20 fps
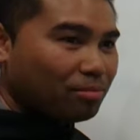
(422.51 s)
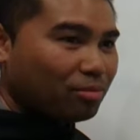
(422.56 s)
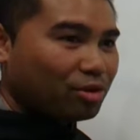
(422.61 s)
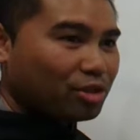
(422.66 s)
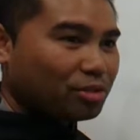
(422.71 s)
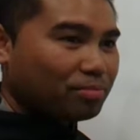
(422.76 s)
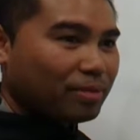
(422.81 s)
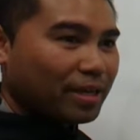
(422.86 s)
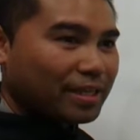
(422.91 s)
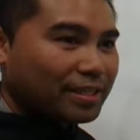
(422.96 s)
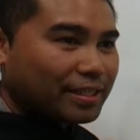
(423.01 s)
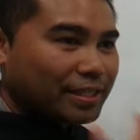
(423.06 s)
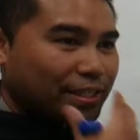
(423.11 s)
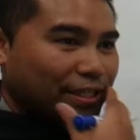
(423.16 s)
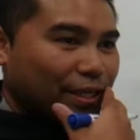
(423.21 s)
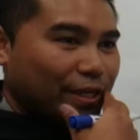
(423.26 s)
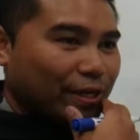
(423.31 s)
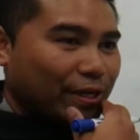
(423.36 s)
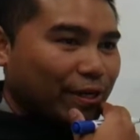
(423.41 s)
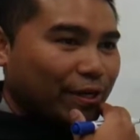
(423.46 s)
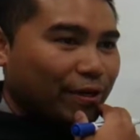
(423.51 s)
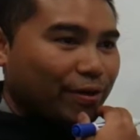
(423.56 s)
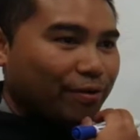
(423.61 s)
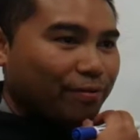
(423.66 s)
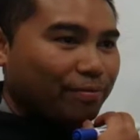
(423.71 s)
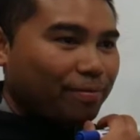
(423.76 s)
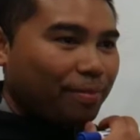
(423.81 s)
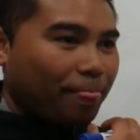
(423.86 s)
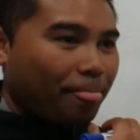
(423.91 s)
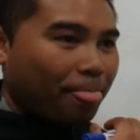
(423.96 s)
more space,
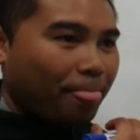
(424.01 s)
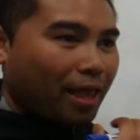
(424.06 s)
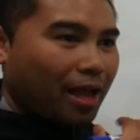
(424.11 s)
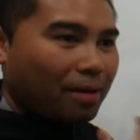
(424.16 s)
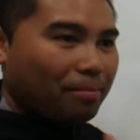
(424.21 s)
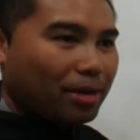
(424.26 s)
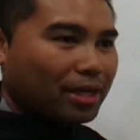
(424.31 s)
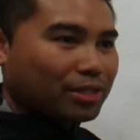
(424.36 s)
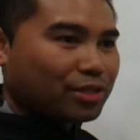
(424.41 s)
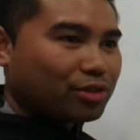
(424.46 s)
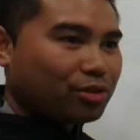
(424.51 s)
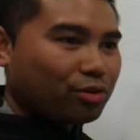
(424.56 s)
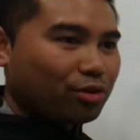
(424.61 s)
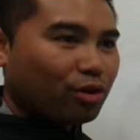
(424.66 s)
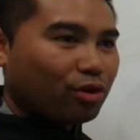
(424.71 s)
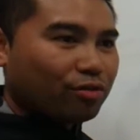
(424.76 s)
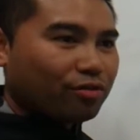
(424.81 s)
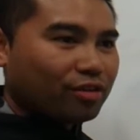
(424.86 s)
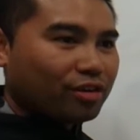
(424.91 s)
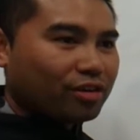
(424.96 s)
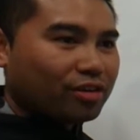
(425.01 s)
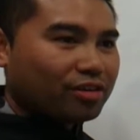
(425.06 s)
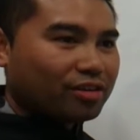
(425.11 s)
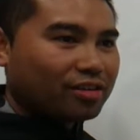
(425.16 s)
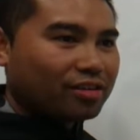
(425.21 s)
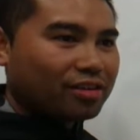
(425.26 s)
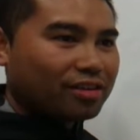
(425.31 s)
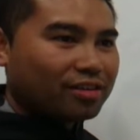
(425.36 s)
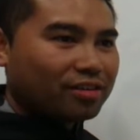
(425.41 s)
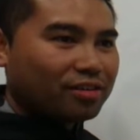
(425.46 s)
so I might scoot over.
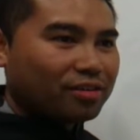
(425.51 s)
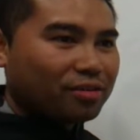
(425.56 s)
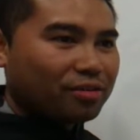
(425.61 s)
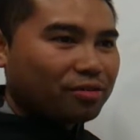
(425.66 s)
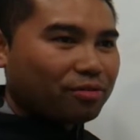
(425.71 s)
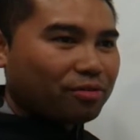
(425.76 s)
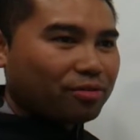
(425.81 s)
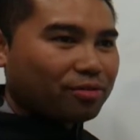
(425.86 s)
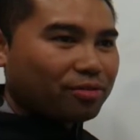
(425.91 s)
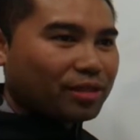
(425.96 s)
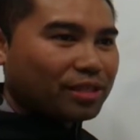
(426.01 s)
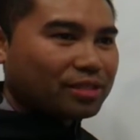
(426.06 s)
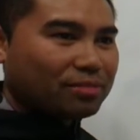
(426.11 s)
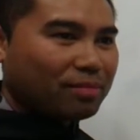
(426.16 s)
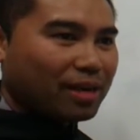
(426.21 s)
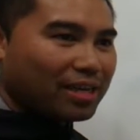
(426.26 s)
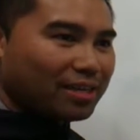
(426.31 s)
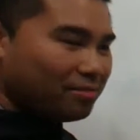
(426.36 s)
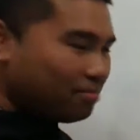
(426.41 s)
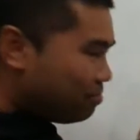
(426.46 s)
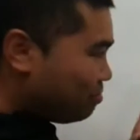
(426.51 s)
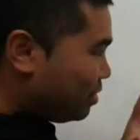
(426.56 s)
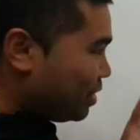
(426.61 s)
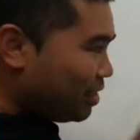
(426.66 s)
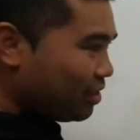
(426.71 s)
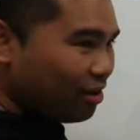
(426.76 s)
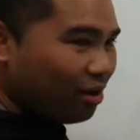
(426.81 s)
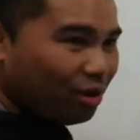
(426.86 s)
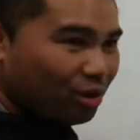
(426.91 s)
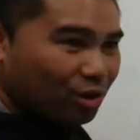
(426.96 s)
This might
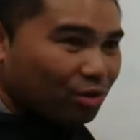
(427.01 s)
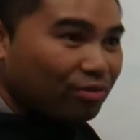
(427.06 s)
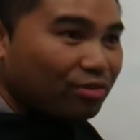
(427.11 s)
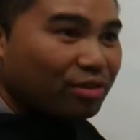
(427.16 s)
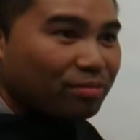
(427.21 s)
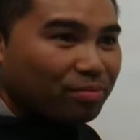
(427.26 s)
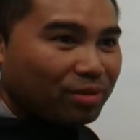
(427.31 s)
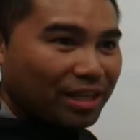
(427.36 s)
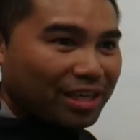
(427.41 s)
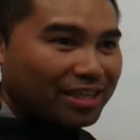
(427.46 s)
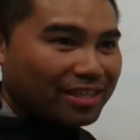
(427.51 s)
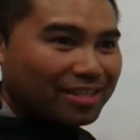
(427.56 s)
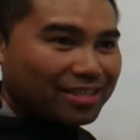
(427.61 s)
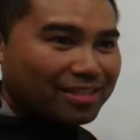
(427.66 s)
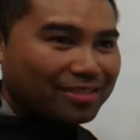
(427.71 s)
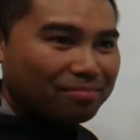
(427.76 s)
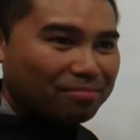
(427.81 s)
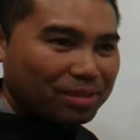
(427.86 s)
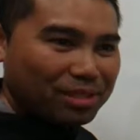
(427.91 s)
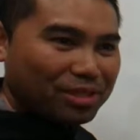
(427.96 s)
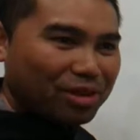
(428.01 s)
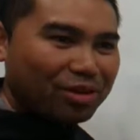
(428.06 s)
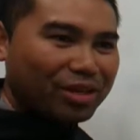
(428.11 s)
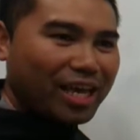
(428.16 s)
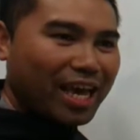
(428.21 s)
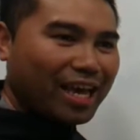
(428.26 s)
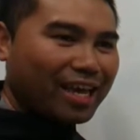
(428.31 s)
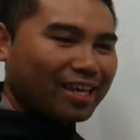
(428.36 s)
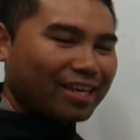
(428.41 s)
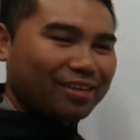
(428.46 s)
be all over the place, but it's
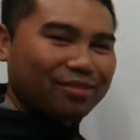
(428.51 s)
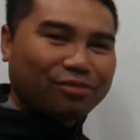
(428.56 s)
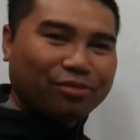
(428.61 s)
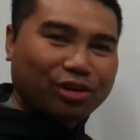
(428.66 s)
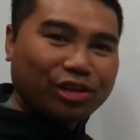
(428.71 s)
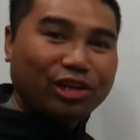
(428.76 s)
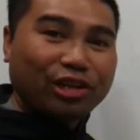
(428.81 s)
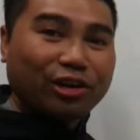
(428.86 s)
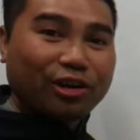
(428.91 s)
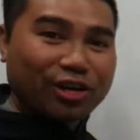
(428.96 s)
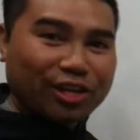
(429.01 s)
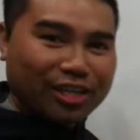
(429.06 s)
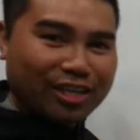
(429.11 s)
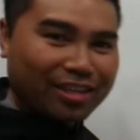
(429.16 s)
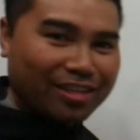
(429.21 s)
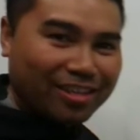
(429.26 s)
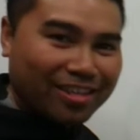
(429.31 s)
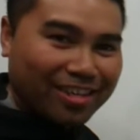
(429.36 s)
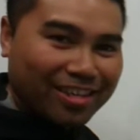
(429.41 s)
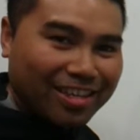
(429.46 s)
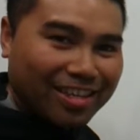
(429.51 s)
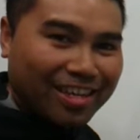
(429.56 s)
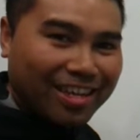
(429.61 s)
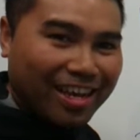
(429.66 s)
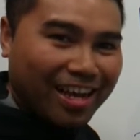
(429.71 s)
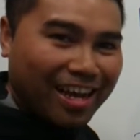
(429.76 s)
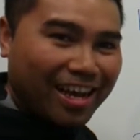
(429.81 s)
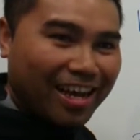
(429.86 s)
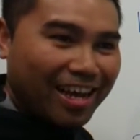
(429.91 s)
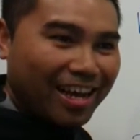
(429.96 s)
okay. We're learning
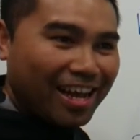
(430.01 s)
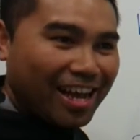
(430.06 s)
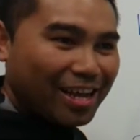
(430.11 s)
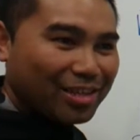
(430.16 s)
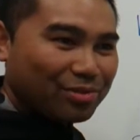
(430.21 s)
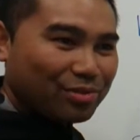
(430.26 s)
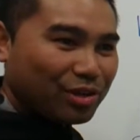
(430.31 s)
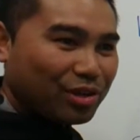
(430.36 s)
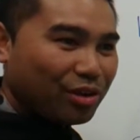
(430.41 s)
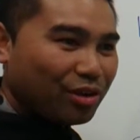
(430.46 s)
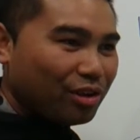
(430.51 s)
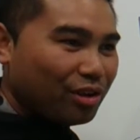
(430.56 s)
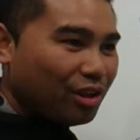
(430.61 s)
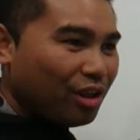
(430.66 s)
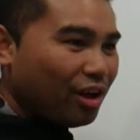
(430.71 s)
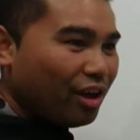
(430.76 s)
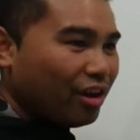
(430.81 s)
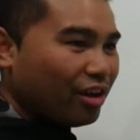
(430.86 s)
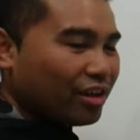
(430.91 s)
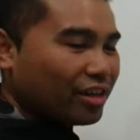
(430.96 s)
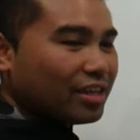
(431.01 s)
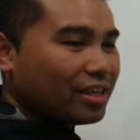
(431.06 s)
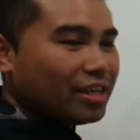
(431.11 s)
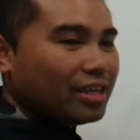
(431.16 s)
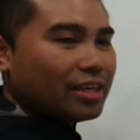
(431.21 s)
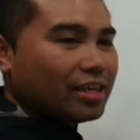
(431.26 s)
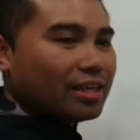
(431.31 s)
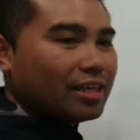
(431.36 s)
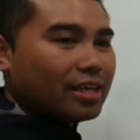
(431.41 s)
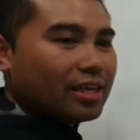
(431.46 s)
as we go along.
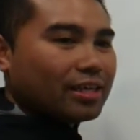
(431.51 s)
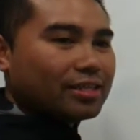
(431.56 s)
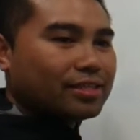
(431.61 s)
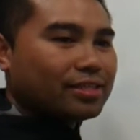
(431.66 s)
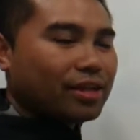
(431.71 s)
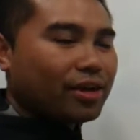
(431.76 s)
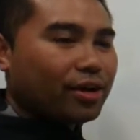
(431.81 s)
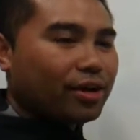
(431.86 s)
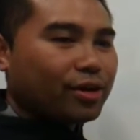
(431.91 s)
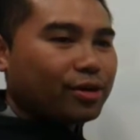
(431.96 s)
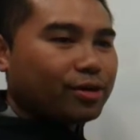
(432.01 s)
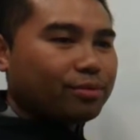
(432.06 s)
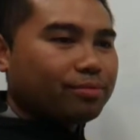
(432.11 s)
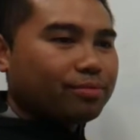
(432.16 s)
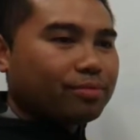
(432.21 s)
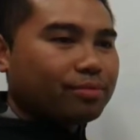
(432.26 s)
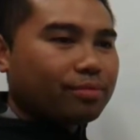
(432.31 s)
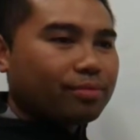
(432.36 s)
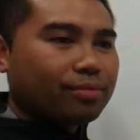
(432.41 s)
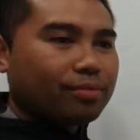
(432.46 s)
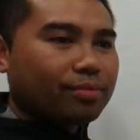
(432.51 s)
So